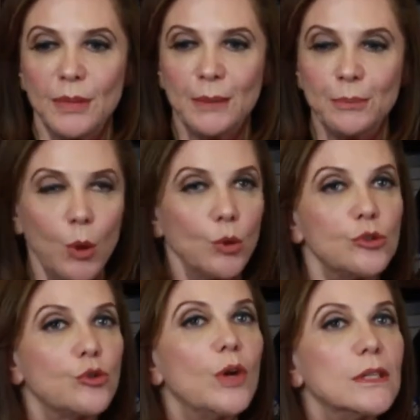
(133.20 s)
make
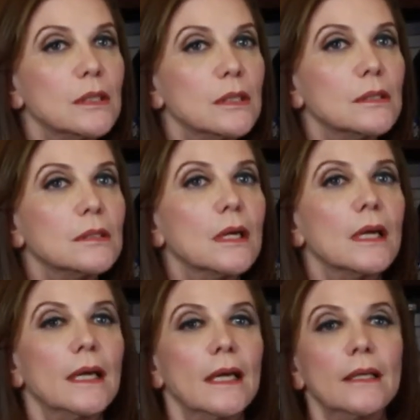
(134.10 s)
bold choices
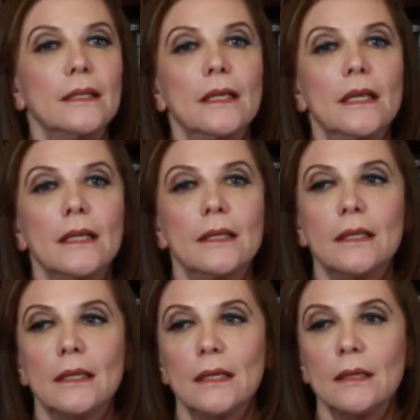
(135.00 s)

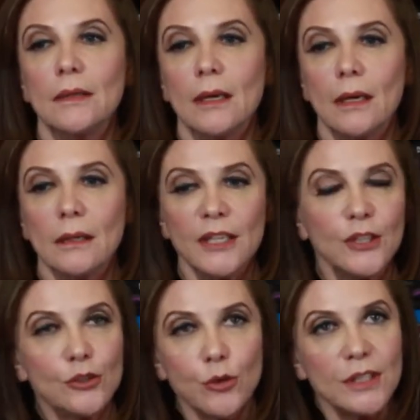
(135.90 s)
in the
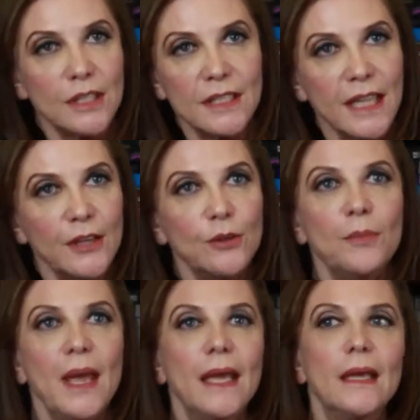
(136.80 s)
inner choices that you
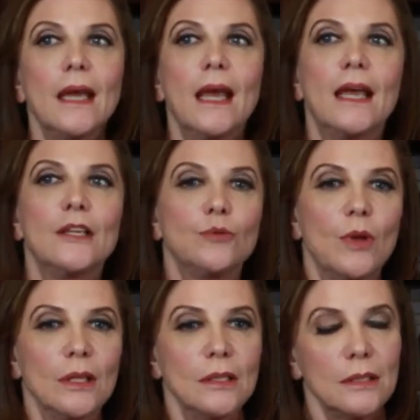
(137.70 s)
make, as
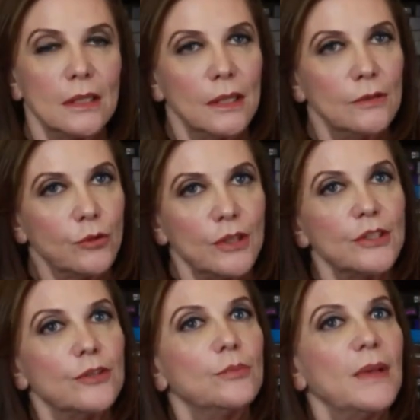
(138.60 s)
well as the
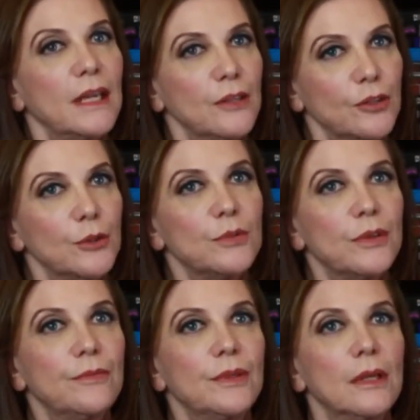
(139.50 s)
choices you make in
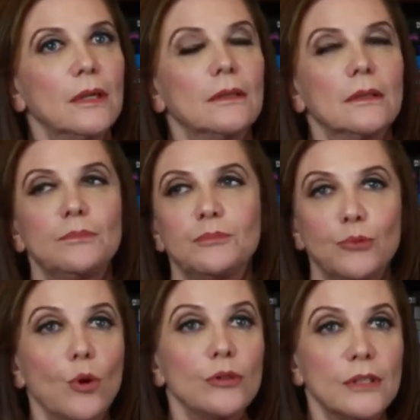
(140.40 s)
terms of the
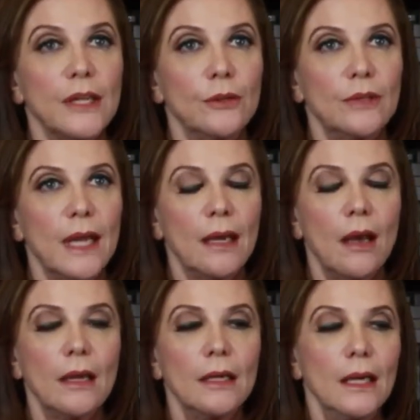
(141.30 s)
roles that you take
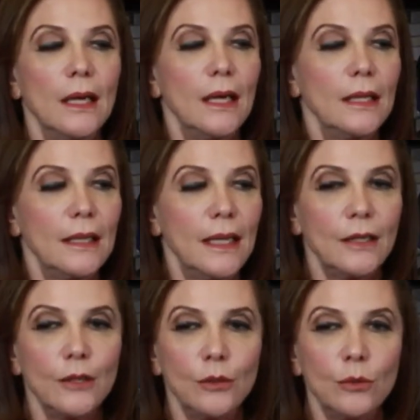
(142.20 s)
on,
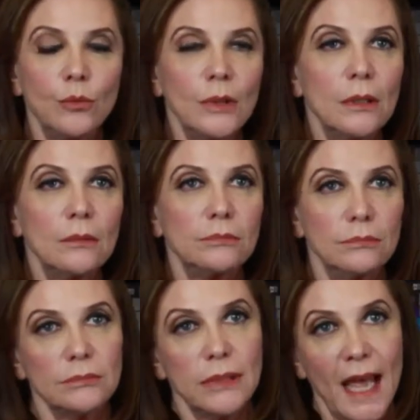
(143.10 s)
then you will
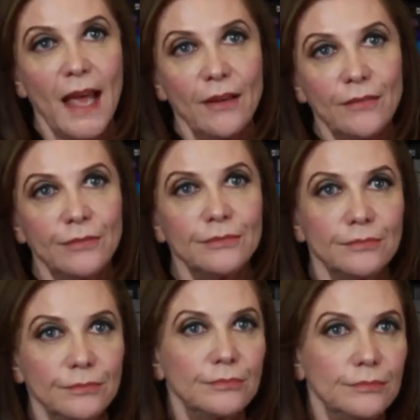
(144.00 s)
have
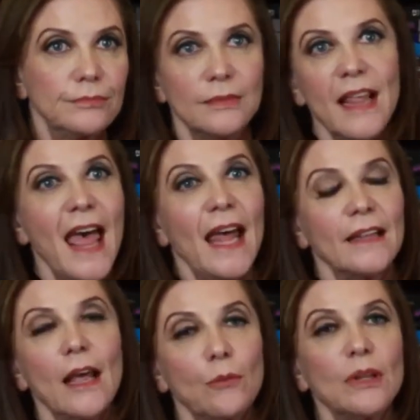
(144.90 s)

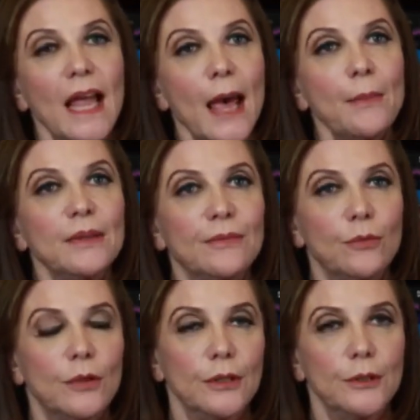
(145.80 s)
that will happen
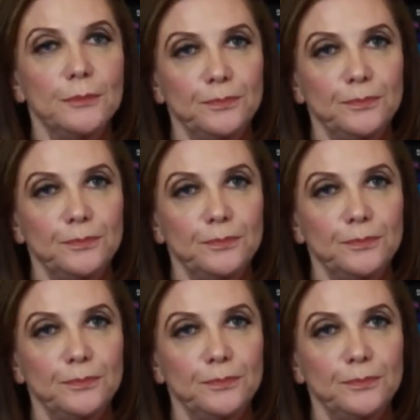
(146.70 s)
for you.